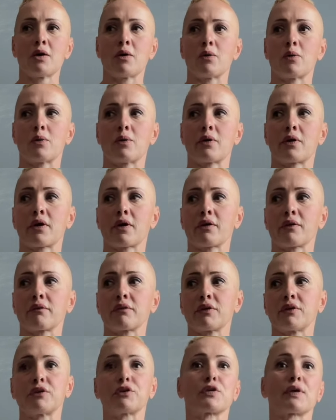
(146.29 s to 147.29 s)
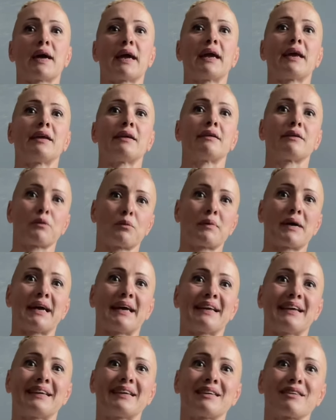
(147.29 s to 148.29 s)
or you train the way
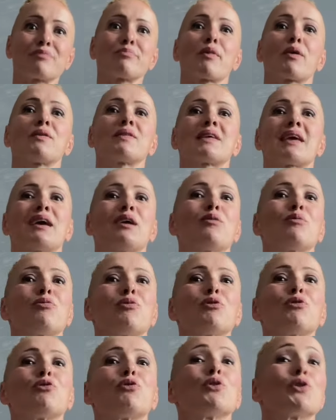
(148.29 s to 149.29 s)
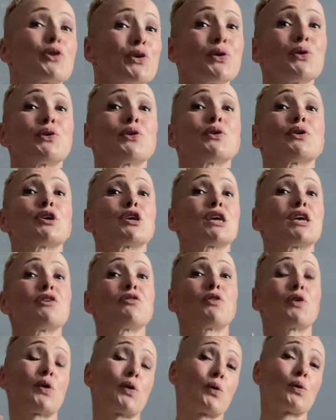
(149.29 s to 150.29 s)
that it's most helpful for you to achieve
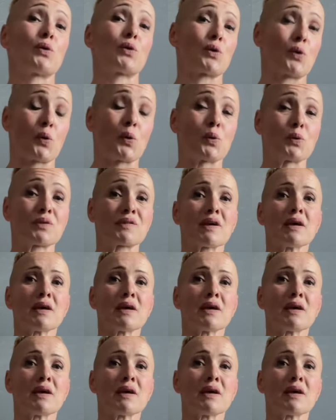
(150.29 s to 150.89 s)
your goals.